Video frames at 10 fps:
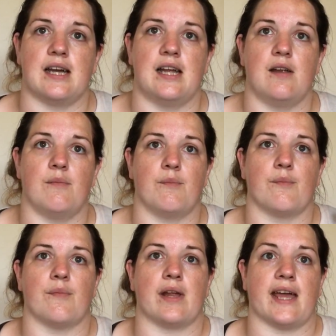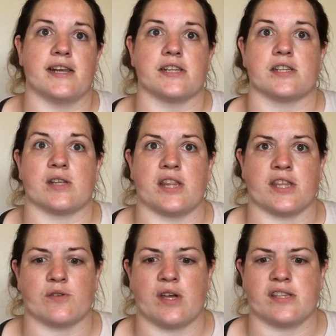It ended
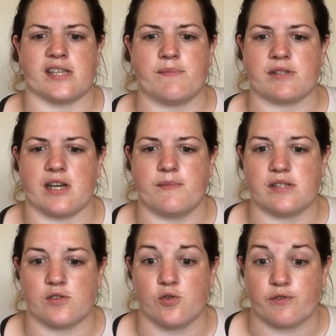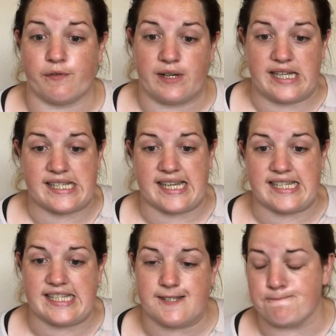at the same time as Tour de Fleece
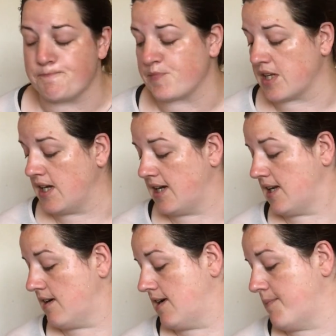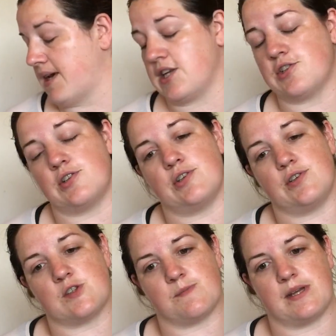ended, and I managed
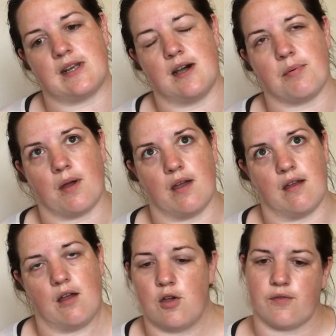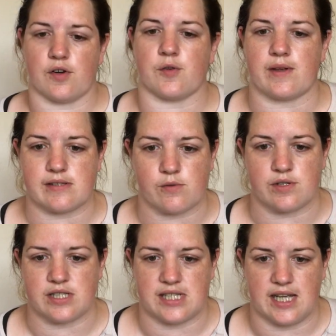to spin up over a sweater's
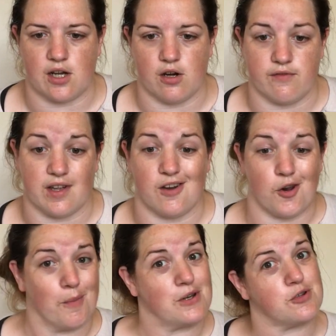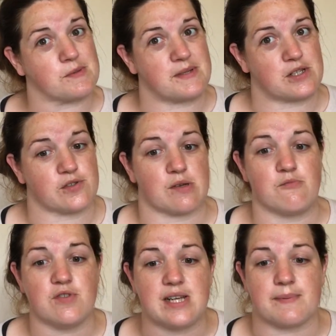quantity of yarn on my drop spindle, so
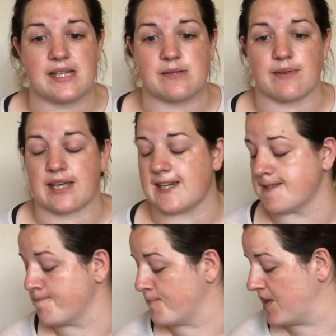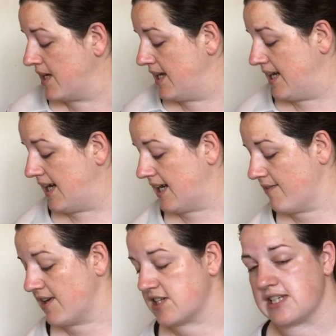I'm really pleased with that. And
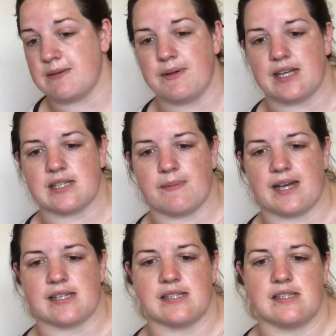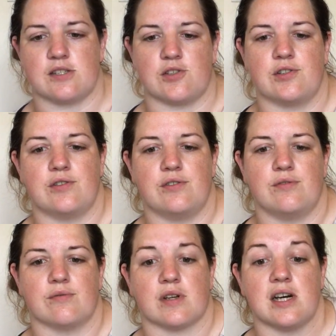I actually picked a pattern
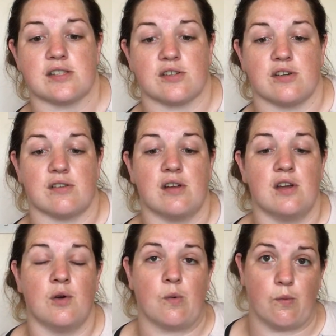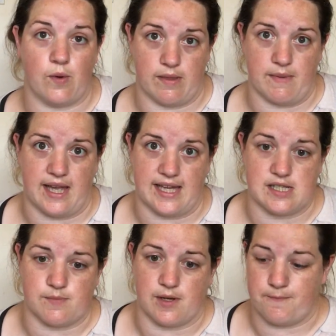to cast on with my
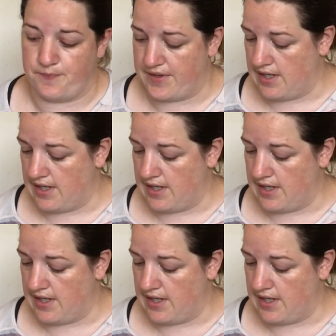hand spun.